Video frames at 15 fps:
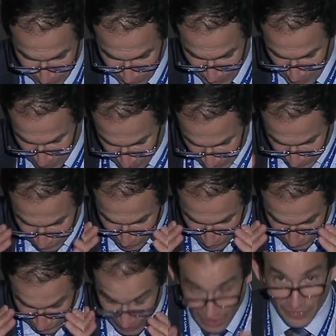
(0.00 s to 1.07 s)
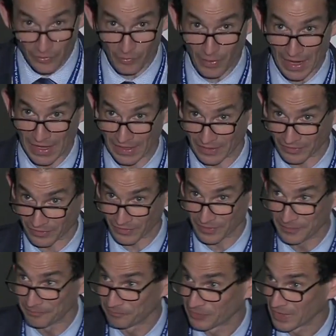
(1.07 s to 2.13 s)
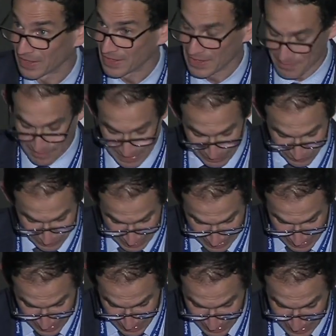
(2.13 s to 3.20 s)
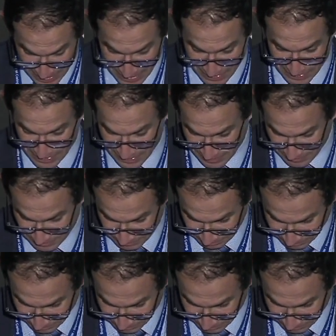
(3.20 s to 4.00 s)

This poem is called Otherwise by Jane Kenyon.